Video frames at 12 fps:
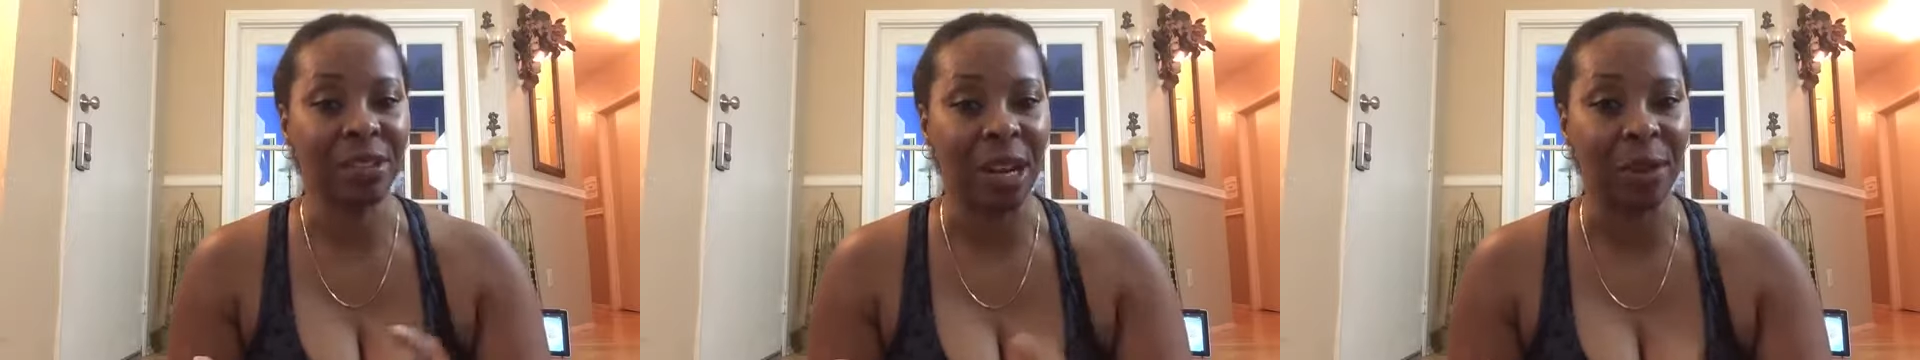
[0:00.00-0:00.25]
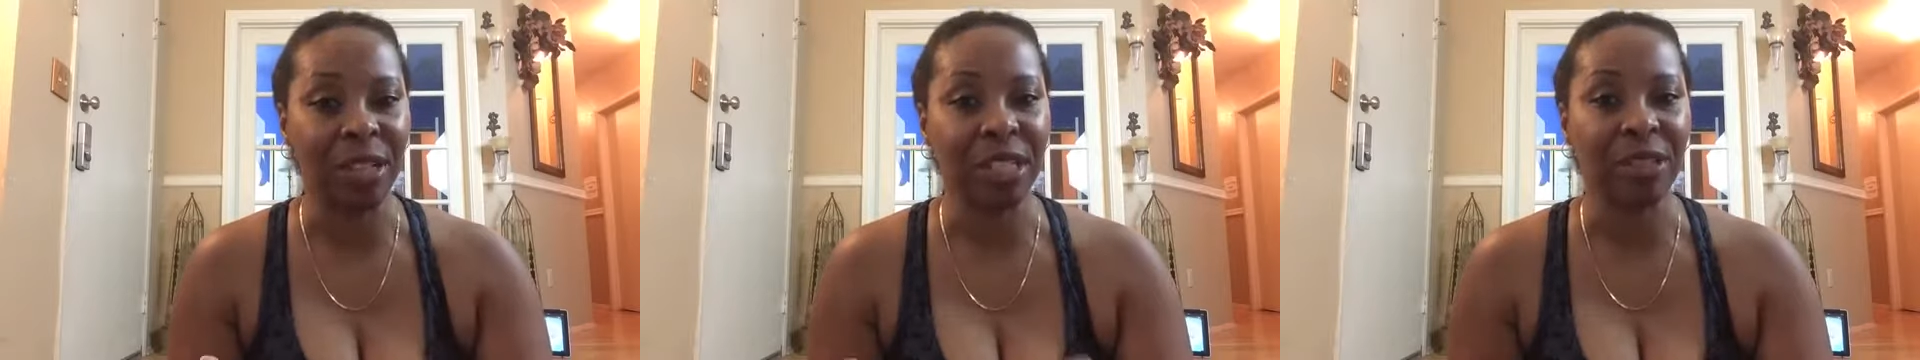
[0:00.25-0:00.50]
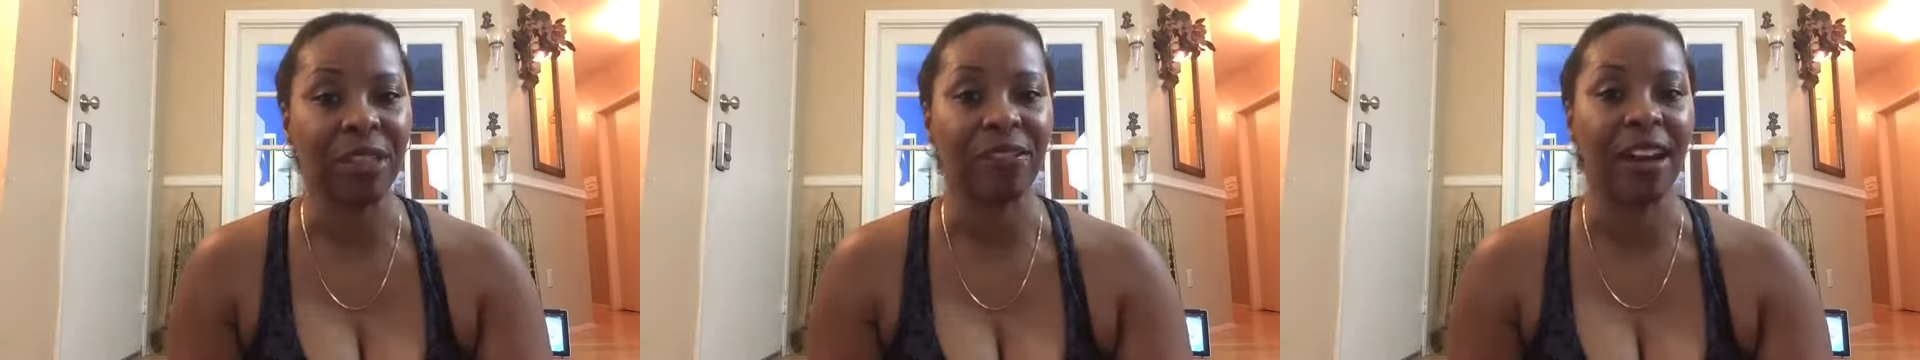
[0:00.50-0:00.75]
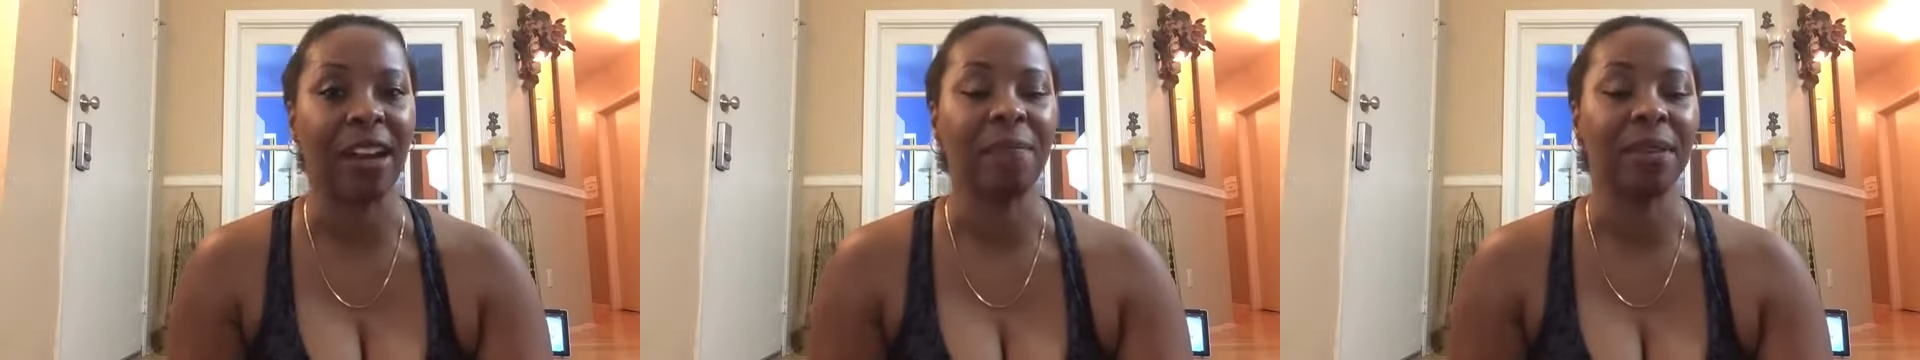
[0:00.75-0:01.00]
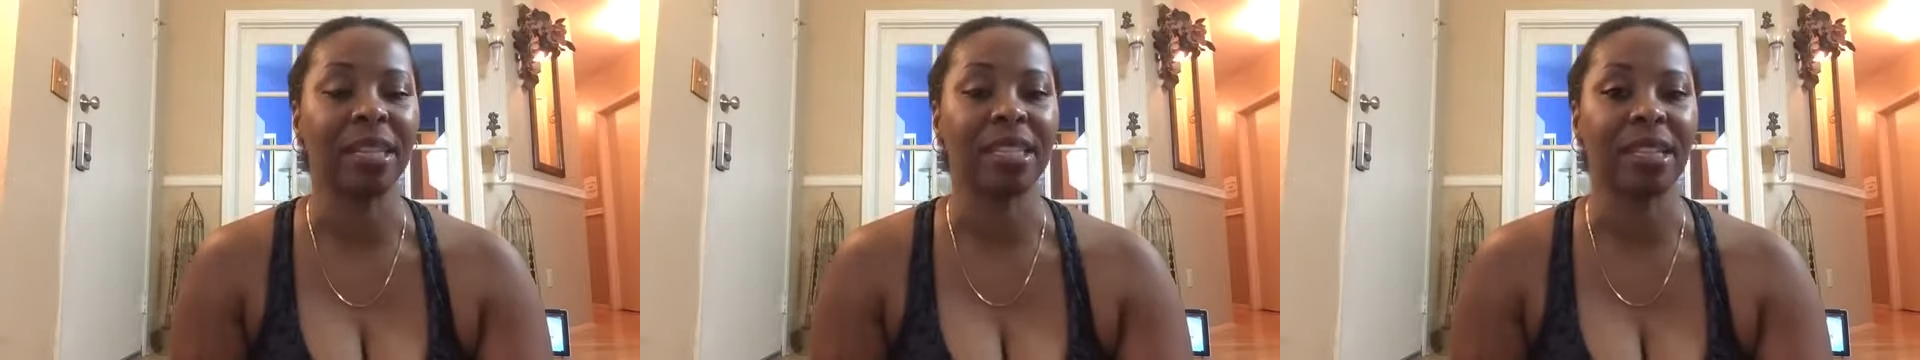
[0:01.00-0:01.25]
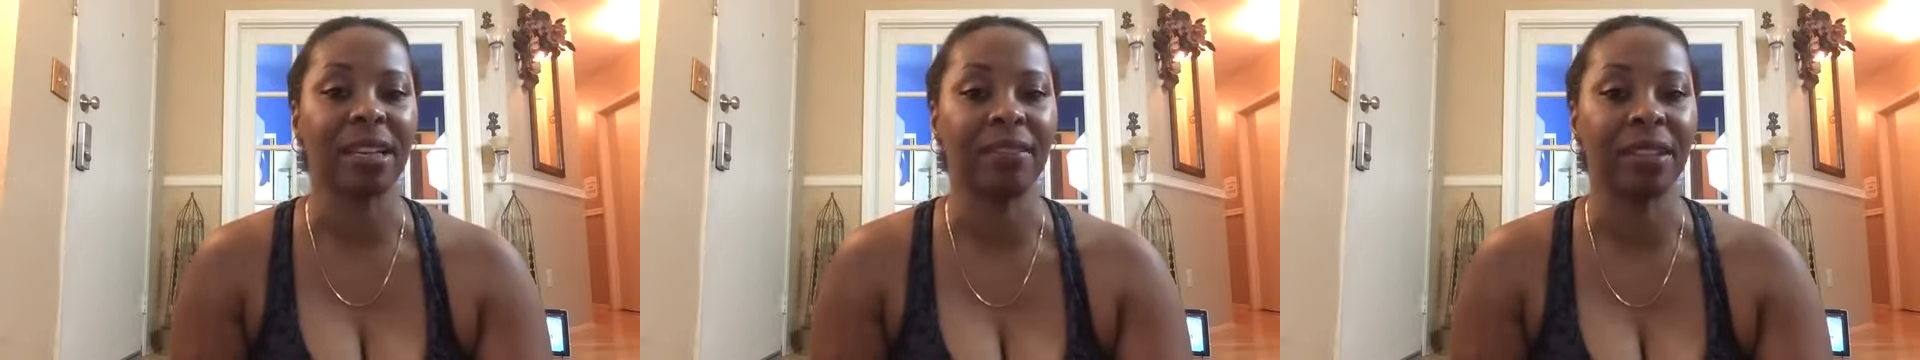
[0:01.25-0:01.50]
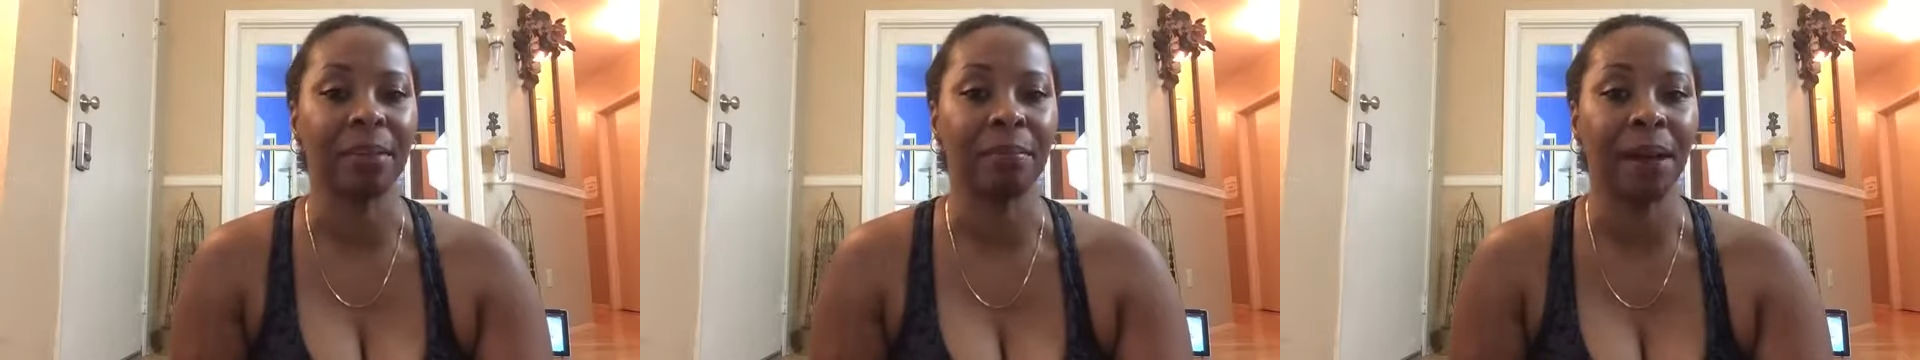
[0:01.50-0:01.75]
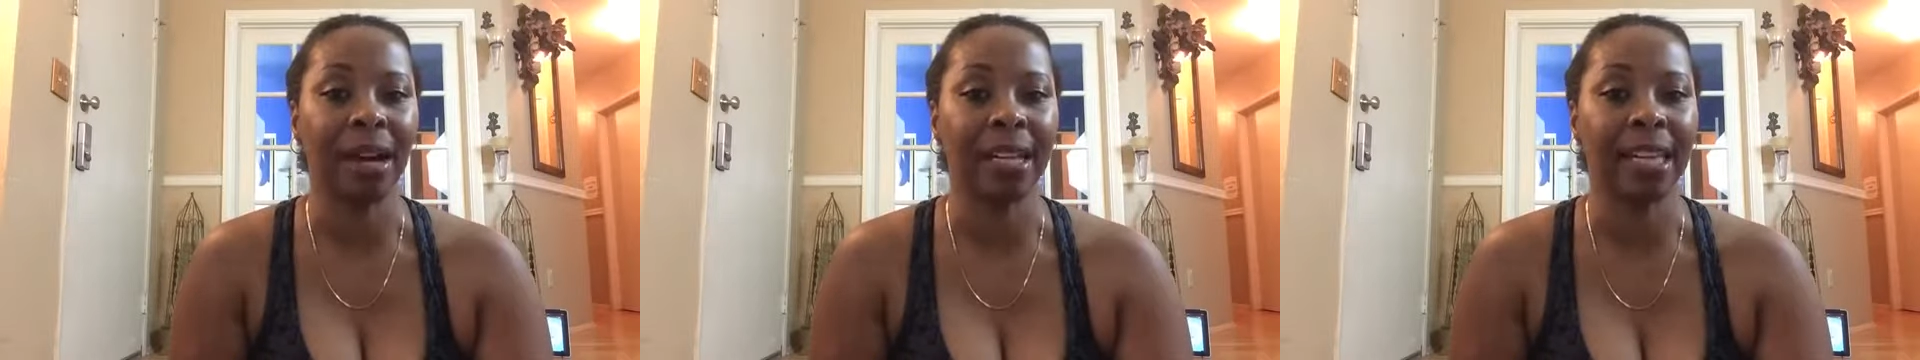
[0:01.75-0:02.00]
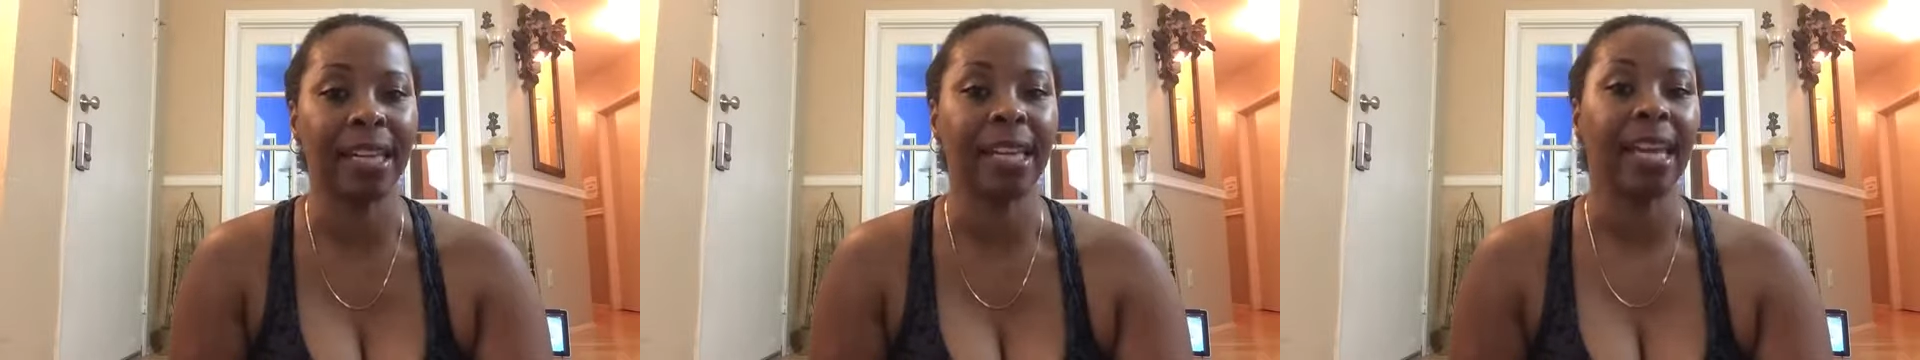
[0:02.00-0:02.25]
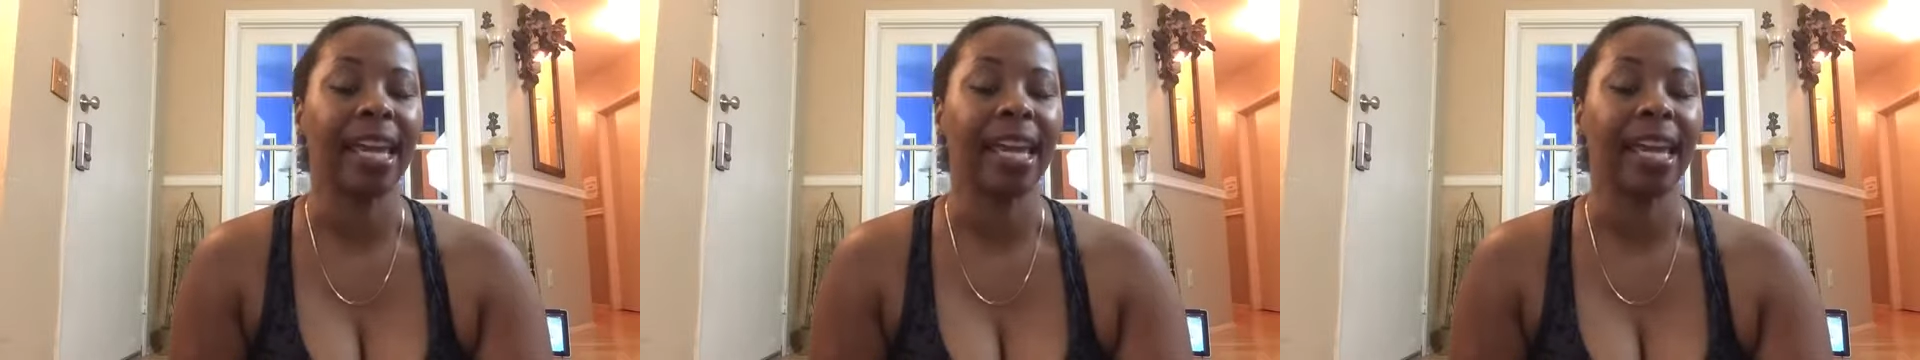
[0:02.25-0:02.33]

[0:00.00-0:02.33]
Now we're going to do the five minutes of the body,